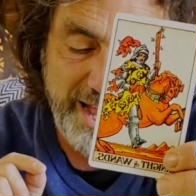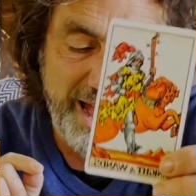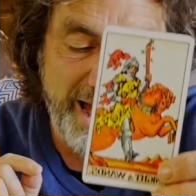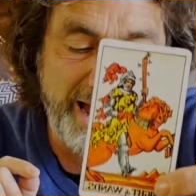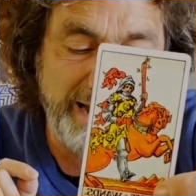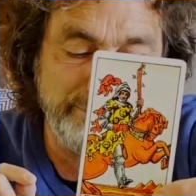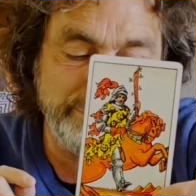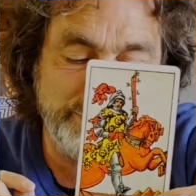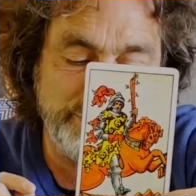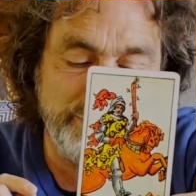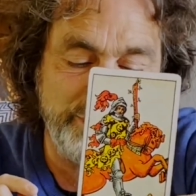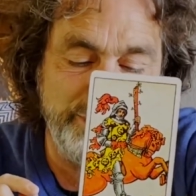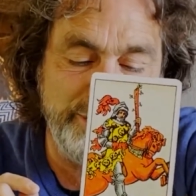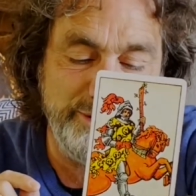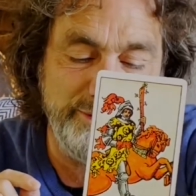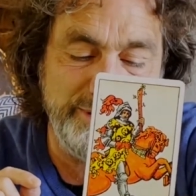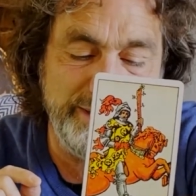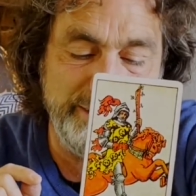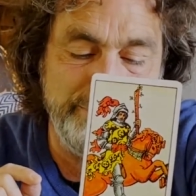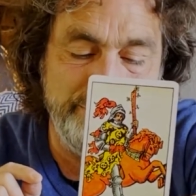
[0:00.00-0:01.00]

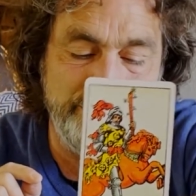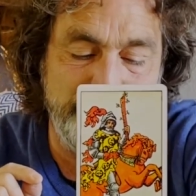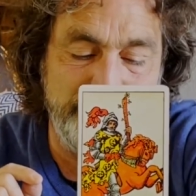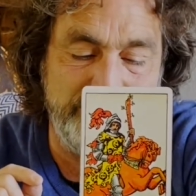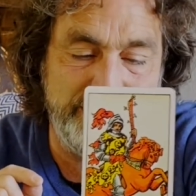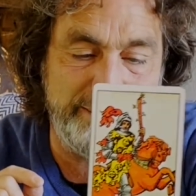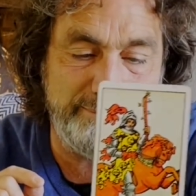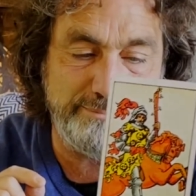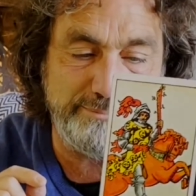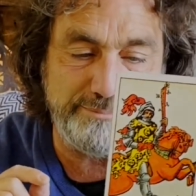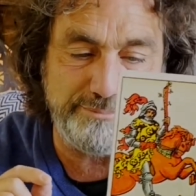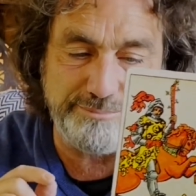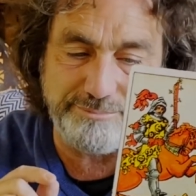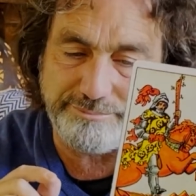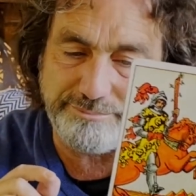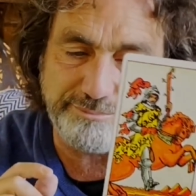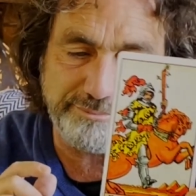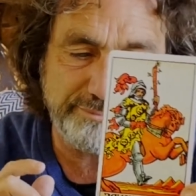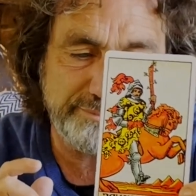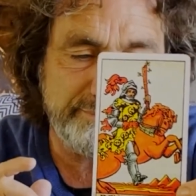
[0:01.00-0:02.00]
Absolutely brilliant.
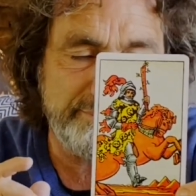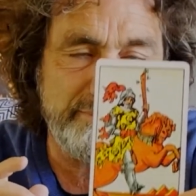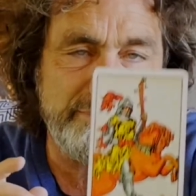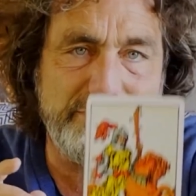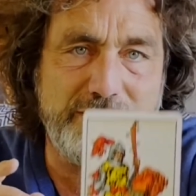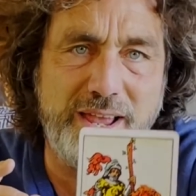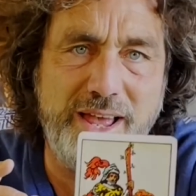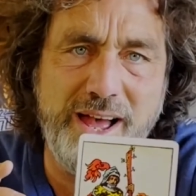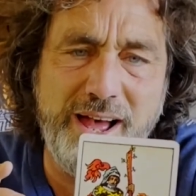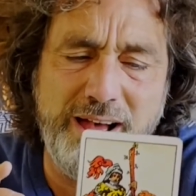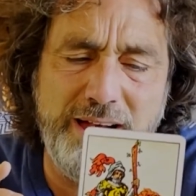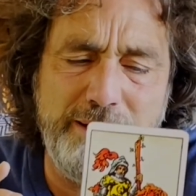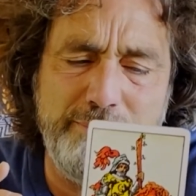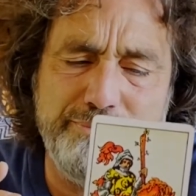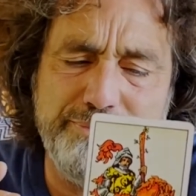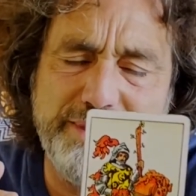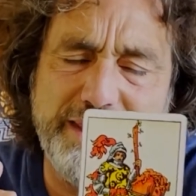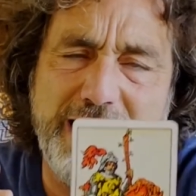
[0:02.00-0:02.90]
Um,